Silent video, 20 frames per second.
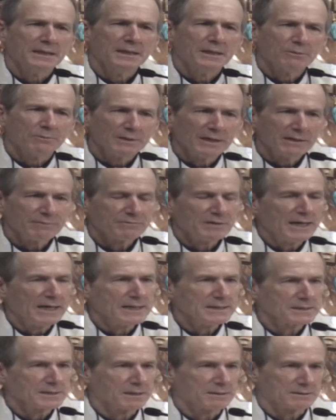We have to
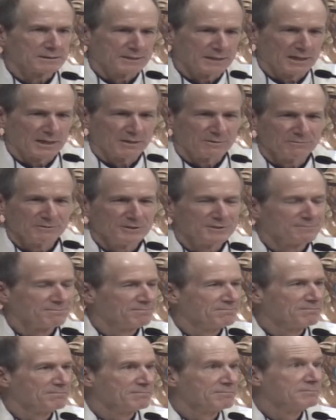ask ourselves,
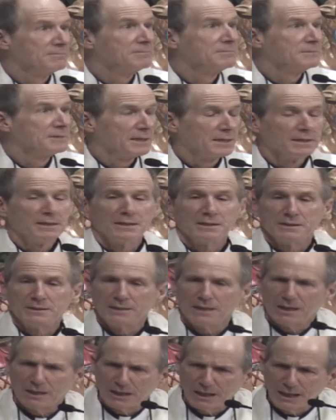
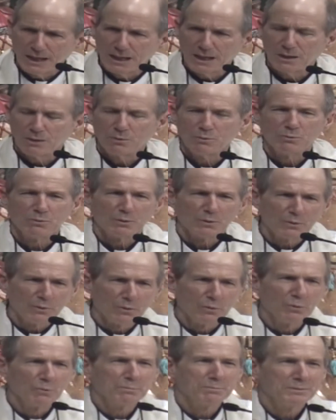now how
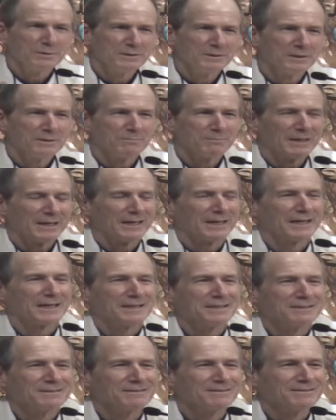open am
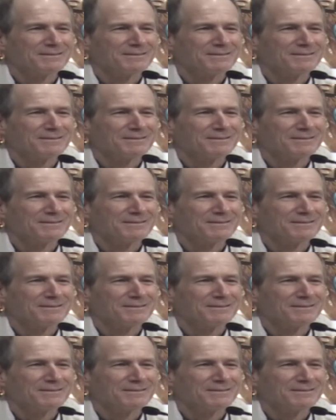I